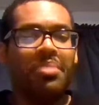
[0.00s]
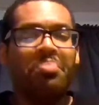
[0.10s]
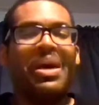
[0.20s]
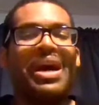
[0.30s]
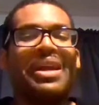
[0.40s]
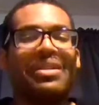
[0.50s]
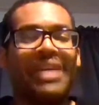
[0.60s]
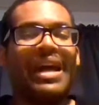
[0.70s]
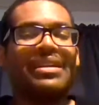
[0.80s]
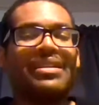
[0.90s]
by an
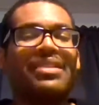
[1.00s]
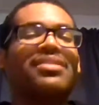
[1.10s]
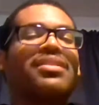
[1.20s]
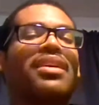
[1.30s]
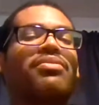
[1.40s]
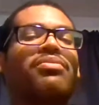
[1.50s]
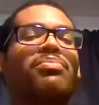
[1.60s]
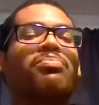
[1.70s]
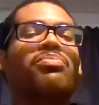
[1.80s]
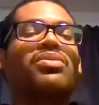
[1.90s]
attack.
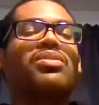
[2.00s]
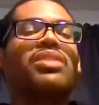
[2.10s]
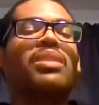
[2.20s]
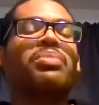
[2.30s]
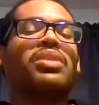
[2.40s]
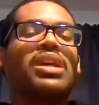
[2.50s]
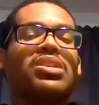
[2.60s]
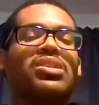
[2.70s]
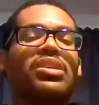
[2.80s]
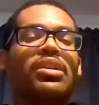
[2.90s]

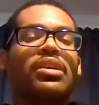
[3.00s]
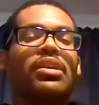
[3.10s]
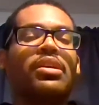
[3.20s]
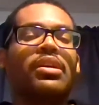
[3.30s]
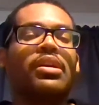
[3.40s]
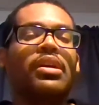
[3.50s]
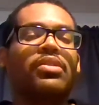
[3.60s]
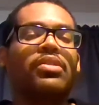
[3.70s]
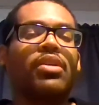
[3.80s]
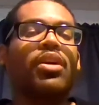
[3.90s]
Self-deprecation
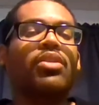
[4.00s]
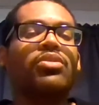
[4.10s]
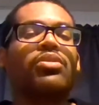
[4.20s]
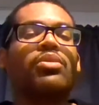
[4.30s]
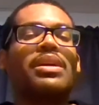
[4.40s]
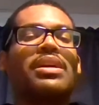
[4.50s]
is also a